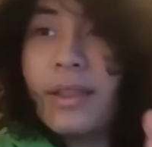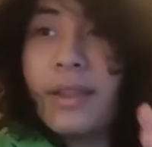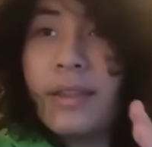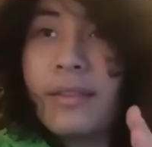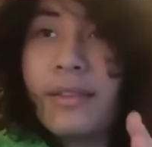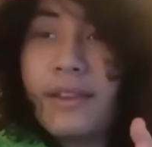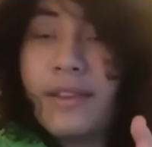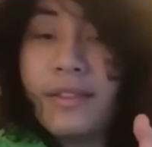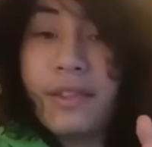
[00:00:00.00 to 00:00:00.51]

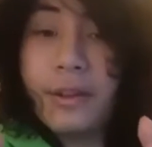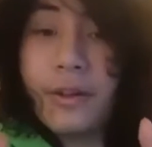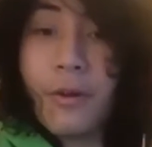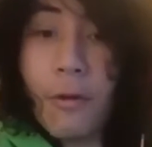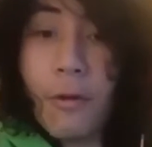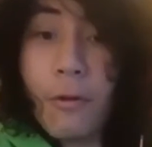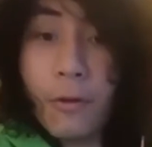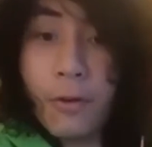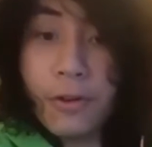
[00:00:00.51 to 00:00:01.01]
since the
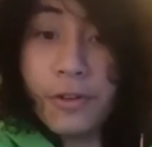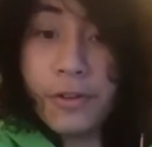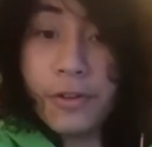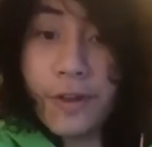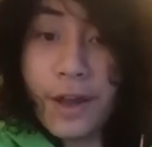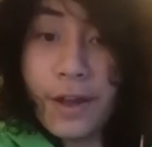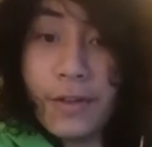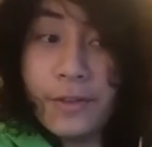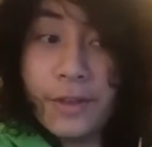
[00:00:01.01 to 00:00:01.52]
corn
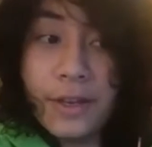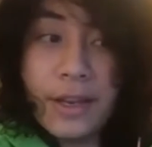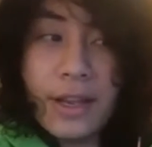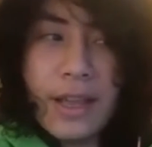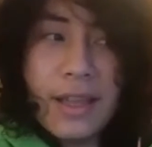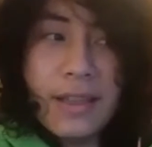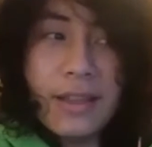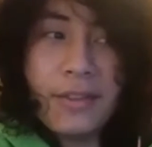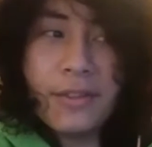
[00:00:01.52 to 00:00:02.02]
survived it,
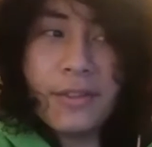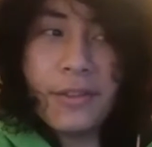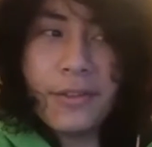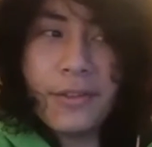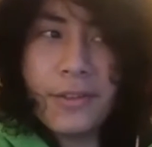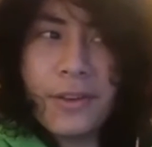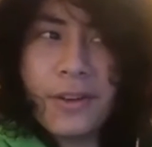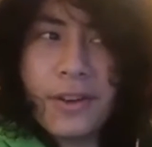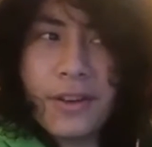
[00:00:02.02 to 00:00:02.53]
they sort of
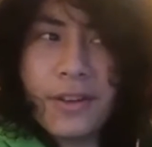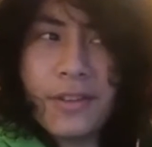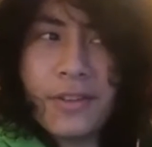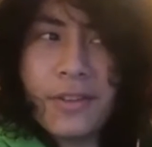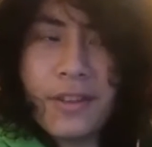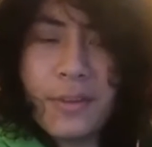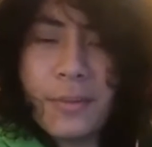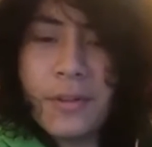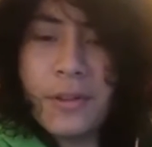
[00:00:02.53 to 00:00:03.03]
saw it as a
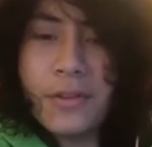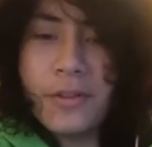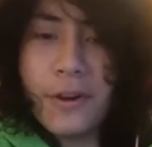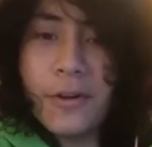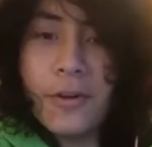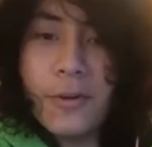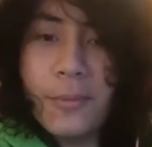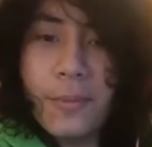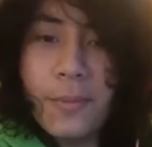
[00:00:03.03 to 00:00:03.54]
symbol of
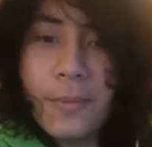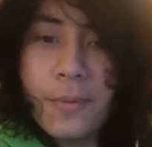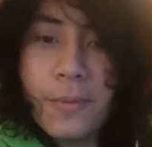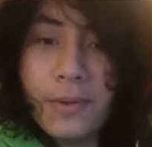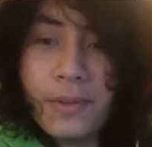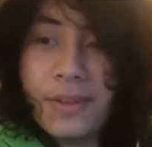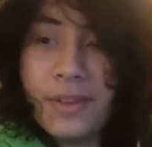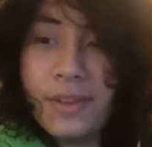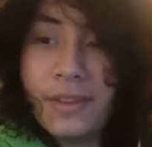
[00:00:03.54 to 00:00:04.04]
hope,
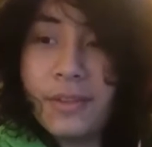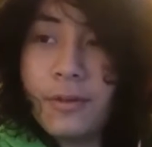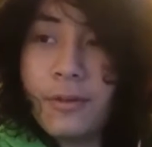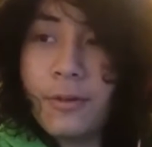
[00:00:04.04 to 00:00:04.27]
since the